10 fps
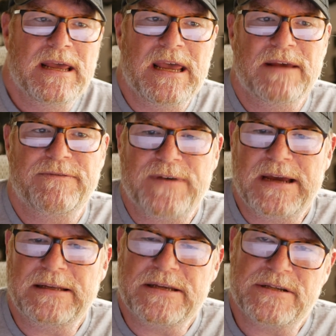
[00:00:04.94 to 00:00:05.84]
And
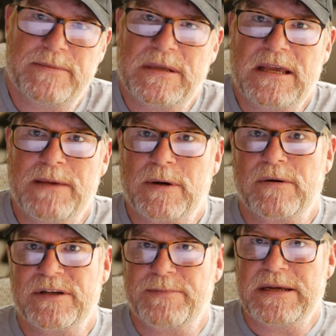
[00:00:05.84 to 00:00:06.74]
finally, something came
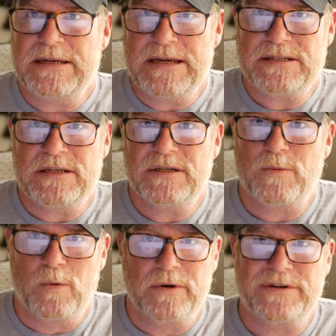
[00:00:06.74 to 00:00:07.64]
across my desk that is
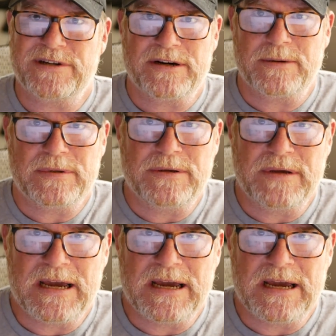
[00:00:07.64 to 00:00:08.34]
worth sharing with you